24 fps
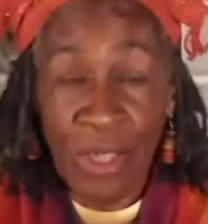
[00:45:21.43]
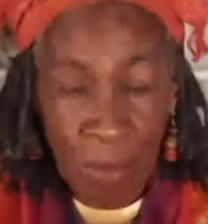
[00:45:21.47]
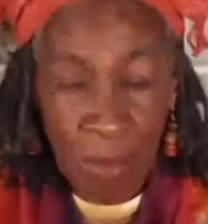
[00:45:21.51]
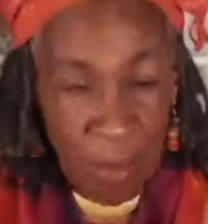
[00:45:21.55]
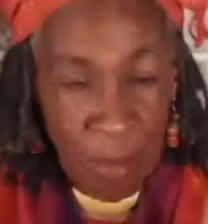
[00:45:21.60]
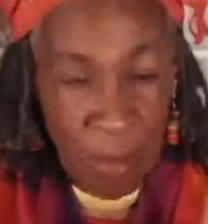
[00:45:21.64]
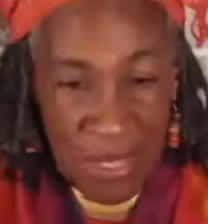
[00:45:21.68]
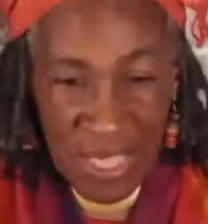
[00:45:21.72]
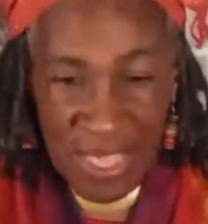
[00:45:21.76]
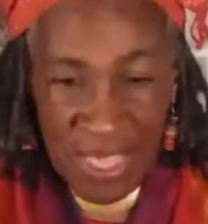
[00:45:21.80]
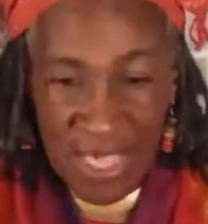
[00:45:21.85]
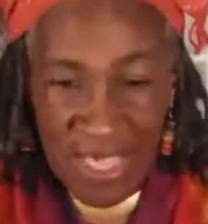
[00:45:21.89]

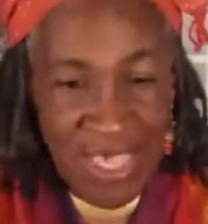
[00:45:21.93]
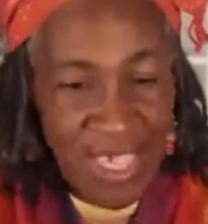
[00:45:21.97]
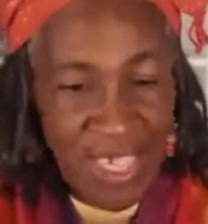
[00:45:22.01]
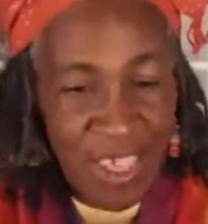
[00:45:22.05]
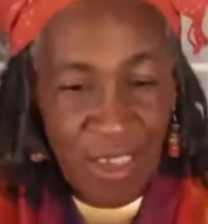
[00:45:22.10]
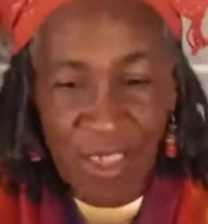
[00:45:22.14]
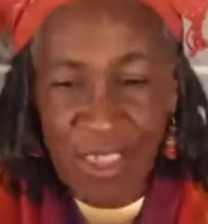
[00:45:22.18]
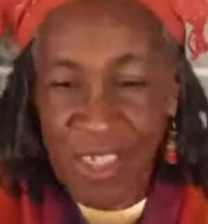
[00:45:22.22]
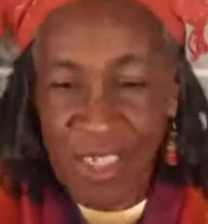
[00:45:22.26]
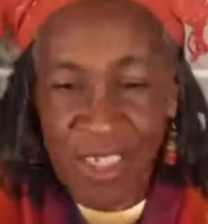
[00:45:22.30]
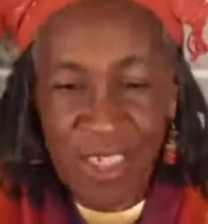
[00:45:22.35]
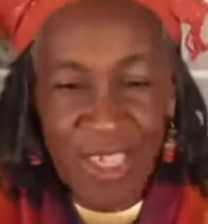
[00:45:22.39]
being here
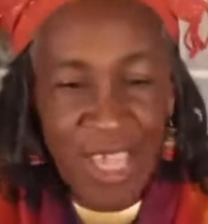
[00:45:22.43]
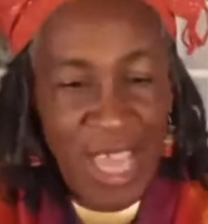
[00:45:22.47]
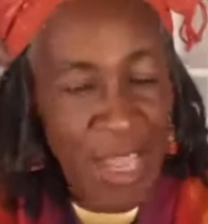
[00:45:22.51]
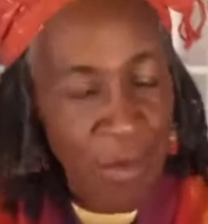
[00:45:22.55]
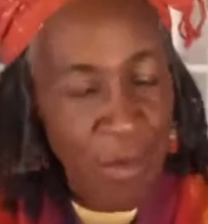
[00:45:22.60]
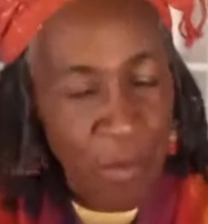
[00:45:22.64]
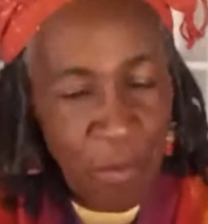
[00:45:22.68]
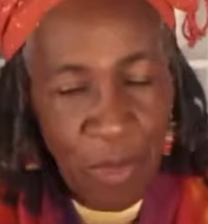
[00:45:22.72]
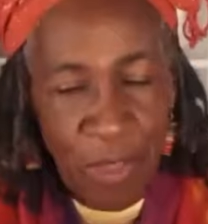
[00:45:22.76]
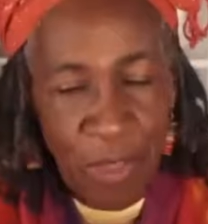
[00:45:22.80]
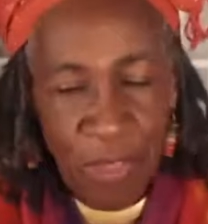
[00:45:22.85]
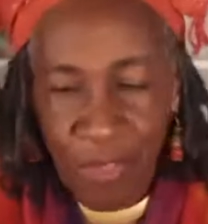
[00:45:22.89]
today
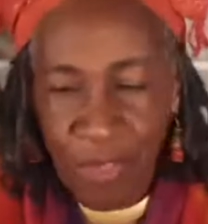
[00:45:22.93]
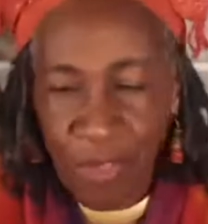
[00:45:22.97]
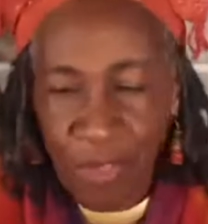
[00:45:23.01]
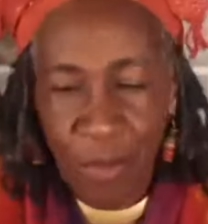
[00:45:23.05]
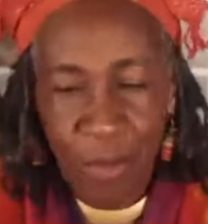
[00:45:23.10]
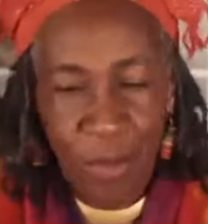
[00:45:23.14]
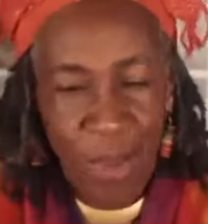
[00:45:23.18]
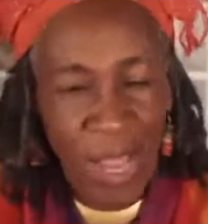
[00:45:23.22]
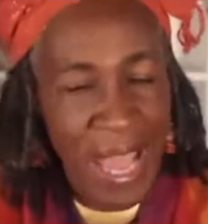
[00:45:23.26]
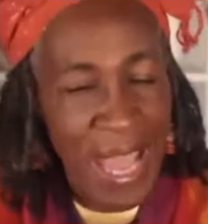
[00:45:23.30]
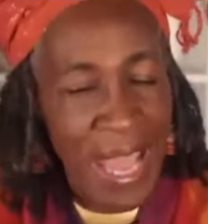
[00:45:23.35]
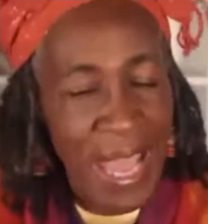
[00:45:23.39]
with
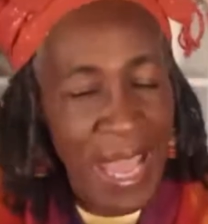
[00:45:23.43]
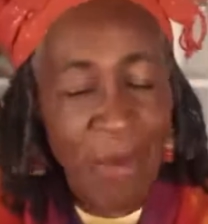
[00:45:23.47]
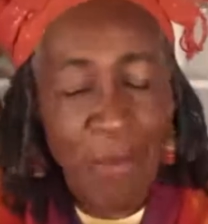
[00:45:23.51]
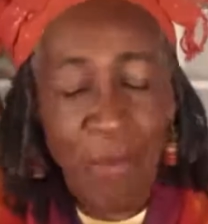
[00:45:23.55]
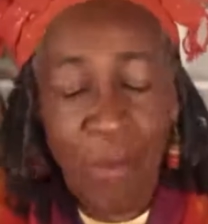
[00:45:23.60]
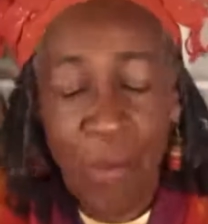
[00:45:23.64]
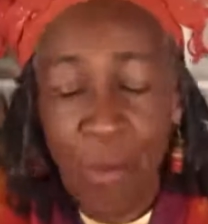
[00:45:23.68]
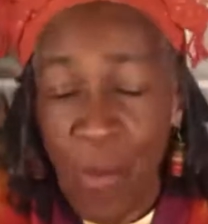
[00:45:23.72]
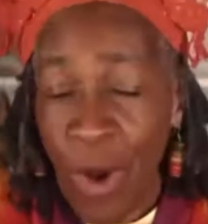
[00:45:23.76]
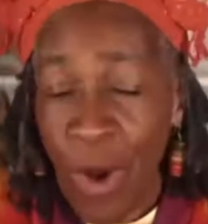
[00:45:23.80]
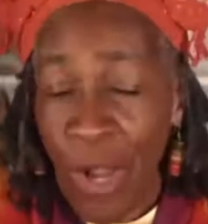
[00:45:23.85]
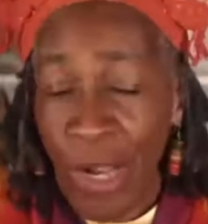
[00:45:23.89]
you a
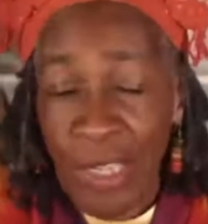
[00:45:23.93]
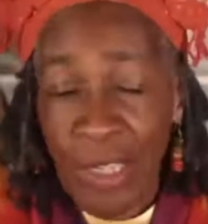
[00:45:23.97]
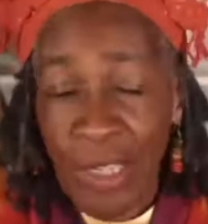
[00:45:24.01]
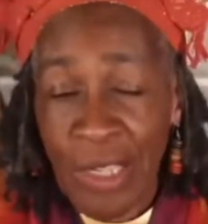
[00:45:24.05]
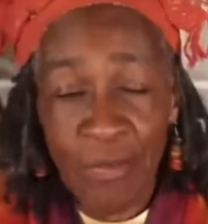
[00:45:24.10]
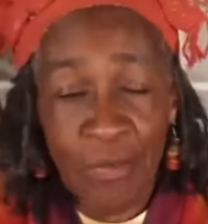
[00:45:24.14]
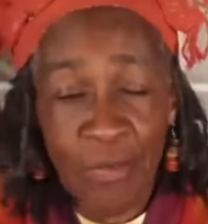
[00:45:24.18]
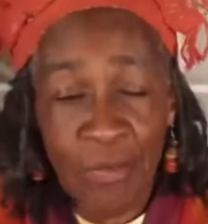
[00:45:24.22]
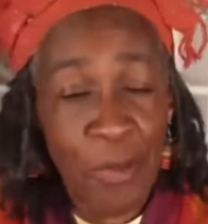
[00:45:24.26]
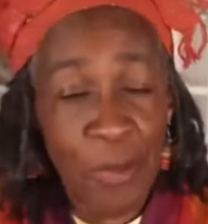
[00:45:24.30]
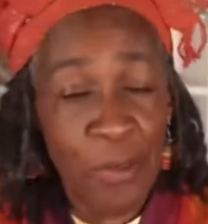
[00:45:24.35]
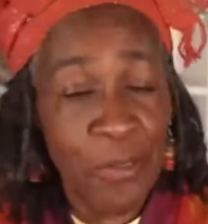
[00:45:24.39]

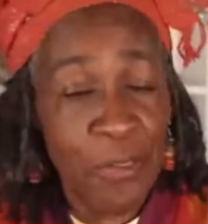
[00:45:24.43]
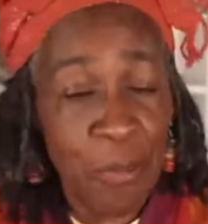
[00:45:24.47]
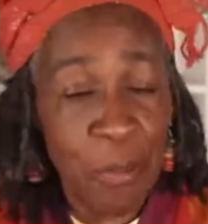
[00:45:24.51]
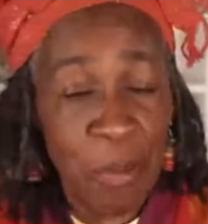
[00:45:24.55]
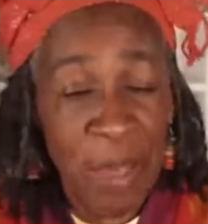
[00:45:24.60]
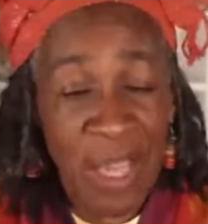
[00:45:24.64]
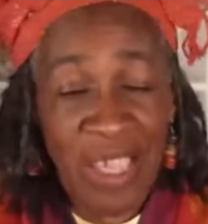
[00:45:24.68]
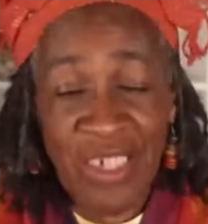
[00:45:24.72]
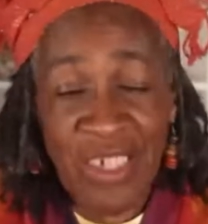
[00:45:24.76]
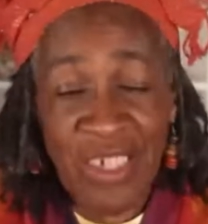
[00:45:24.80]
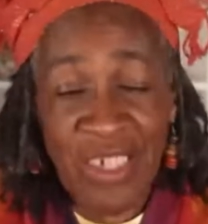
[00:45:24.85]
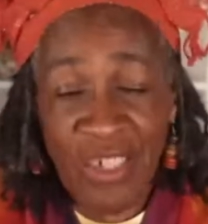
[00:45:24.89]
wonderful,
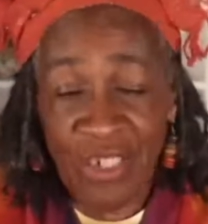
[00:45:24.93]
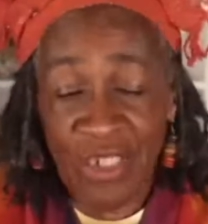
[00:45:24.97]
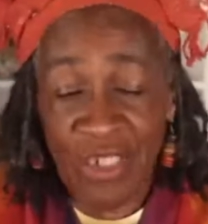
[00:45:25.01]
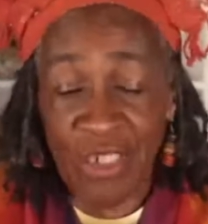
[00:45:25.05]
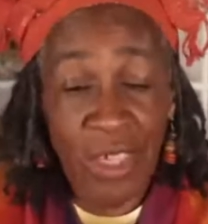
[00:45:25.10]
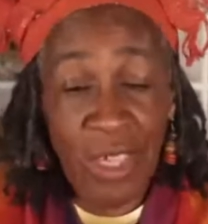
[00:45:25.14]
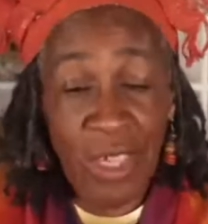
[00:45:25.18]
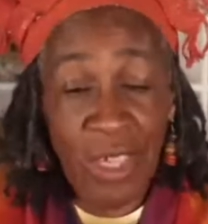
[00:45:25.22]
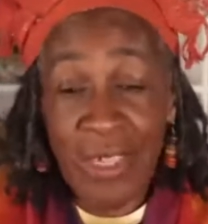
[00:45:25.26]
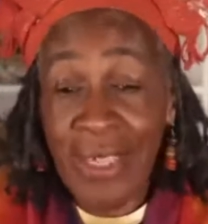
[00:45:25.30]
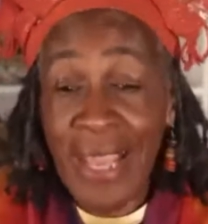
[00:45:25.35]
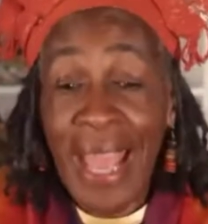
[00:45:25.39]
special
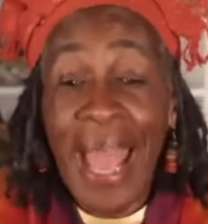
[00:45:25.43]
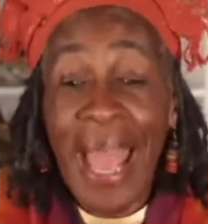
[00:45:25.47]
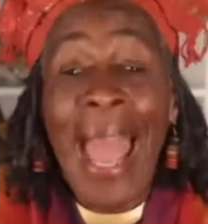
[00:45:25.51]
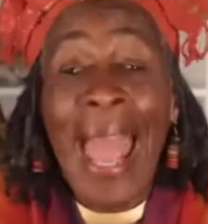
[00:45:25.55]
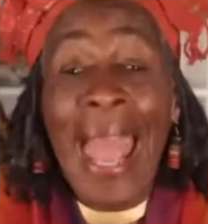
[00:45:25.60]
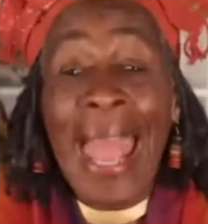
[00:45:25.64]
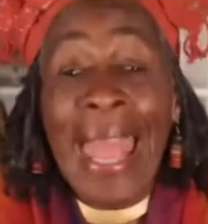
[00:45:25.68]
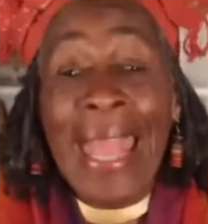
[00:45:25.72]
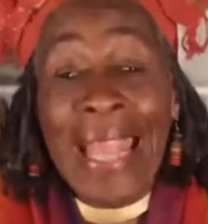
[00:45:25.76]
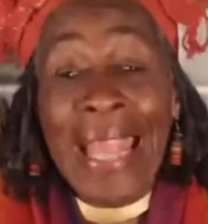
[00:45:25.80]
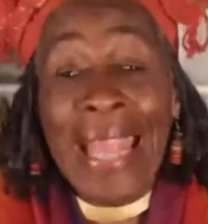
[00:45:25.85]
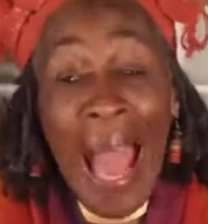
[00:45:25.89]

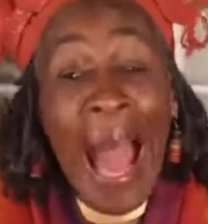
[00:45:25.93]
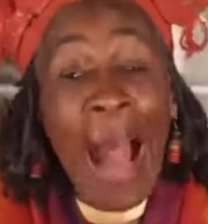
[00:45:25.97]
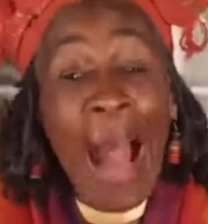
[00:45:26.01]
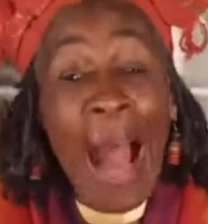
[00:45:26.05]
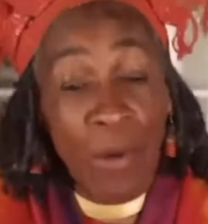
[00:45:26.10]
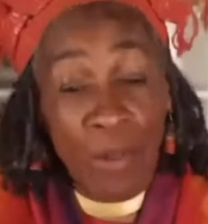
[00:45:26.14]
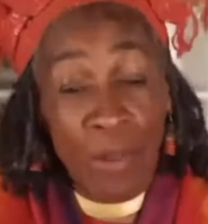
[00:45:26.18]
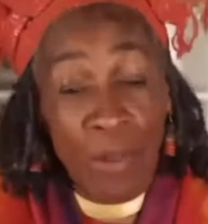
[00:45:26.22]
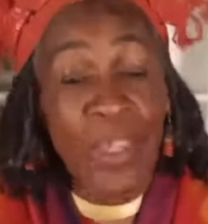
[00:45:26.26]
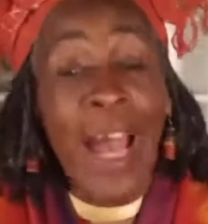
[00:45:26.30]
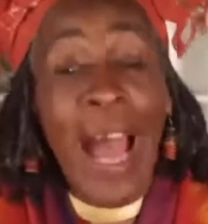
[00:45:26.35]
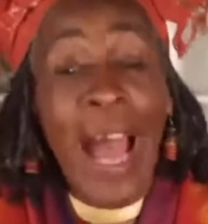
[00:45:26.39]

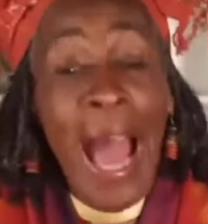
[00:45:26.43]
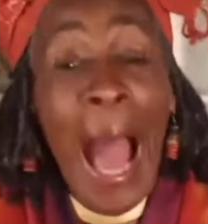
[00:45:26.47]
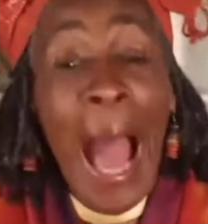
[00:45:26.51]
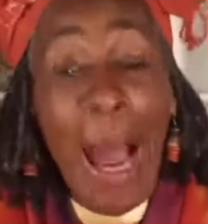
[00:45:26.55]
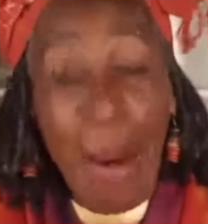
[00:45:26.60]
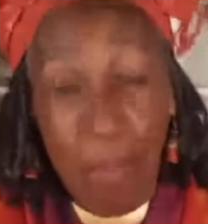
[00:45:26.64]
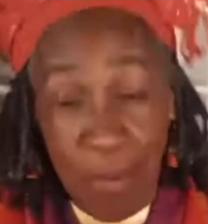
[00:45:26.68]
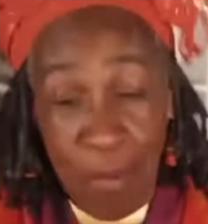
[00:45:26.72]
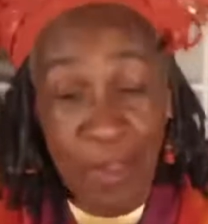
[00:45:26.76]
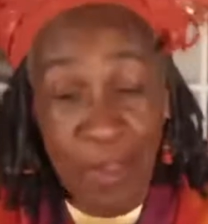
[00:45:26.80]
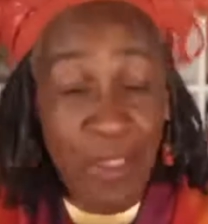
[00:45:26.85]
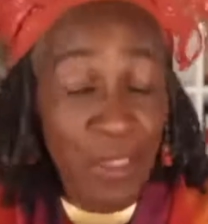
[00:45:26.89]
hangout
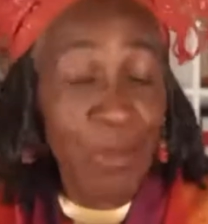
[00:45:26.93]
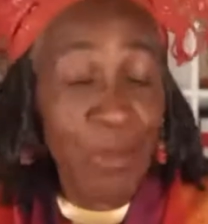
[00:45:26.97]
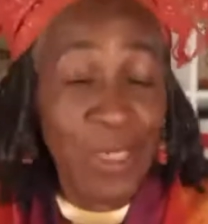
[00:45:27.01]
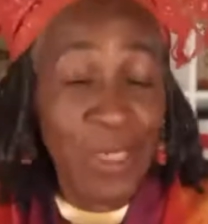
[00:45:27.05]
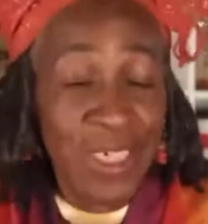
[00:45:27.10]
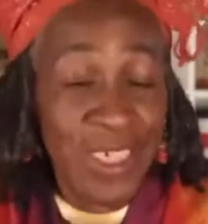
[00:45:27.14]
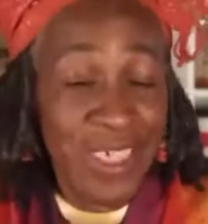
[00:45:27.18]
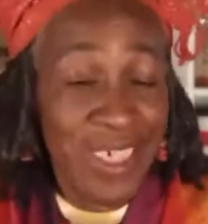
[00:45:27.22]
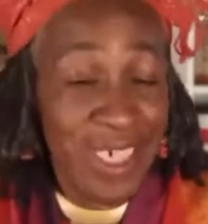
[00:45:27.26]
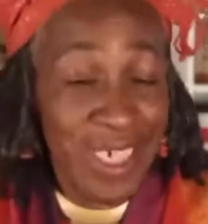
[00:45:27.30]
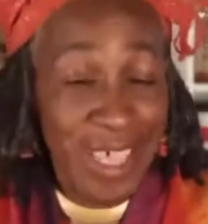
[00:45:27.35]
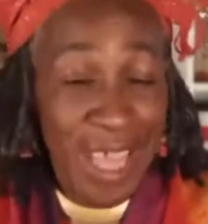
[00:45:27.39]

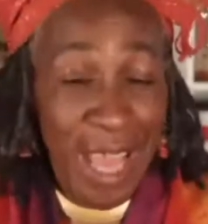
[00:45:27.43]
opportunity.